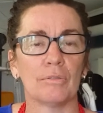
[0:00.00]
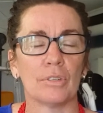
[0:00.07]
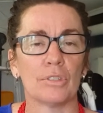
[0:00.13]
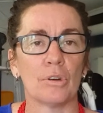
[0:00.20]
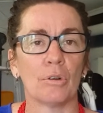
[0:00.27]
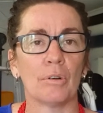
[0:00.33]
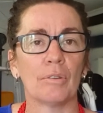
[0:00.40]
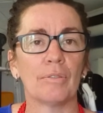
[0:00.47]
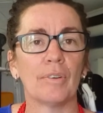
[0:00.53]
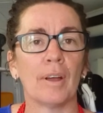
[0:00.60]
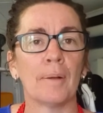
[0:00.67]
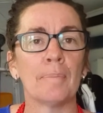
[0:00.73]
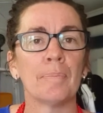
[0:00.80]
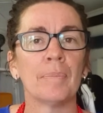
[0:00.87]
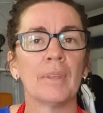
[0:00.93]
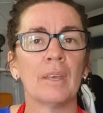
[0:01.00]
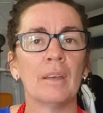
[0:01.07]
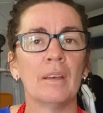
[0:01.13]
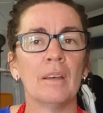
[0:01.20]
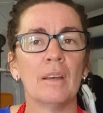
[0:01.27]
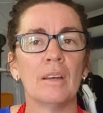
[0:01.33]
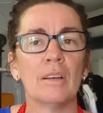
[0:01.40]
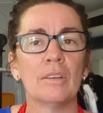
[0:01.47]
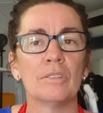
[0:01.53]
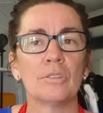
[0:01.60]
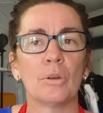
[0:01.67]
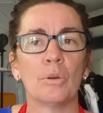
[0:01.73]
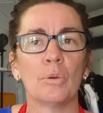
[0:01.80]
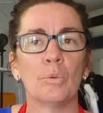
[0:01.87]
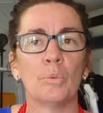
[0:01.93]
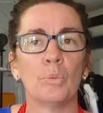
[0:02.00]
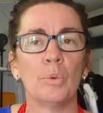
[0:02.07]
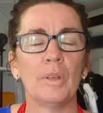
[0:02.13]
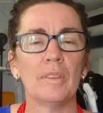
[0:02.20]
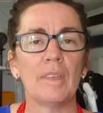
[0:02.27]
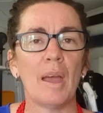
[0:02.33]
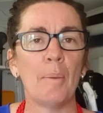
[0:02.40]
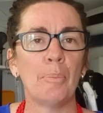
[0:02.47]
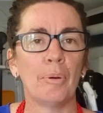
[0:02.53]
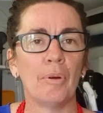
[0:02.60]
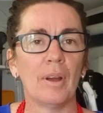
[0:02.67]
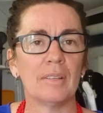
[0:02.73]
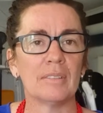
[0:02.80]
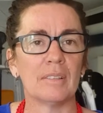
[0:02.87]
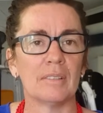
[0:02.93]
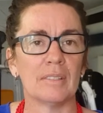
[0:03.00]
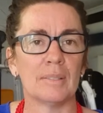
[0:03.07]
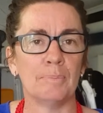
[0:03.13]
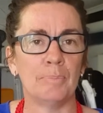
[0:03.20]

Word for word: photographer. So with our presence